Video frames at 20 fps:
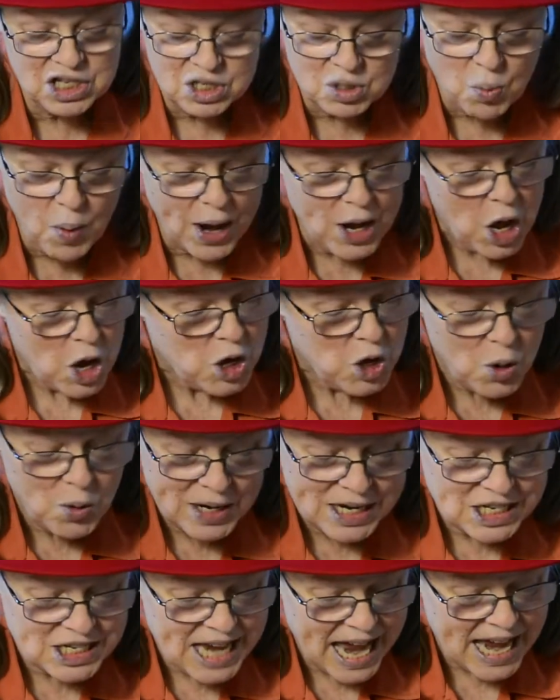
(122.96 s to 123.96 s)
is the way. You
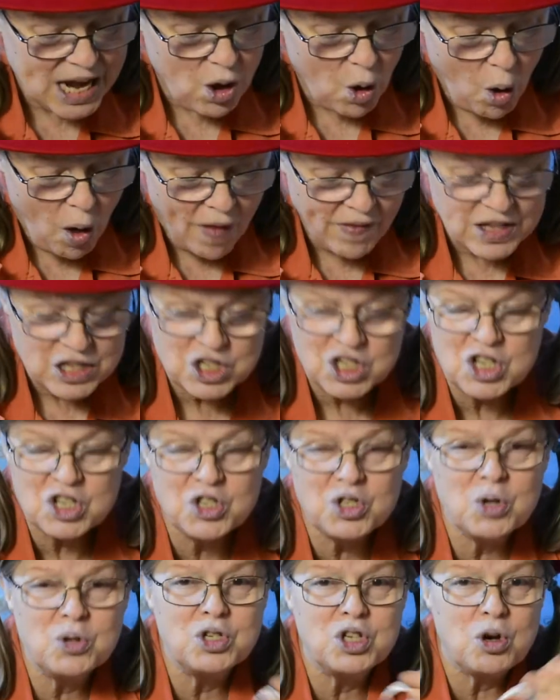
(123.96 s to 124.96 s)
can take all the scissors, those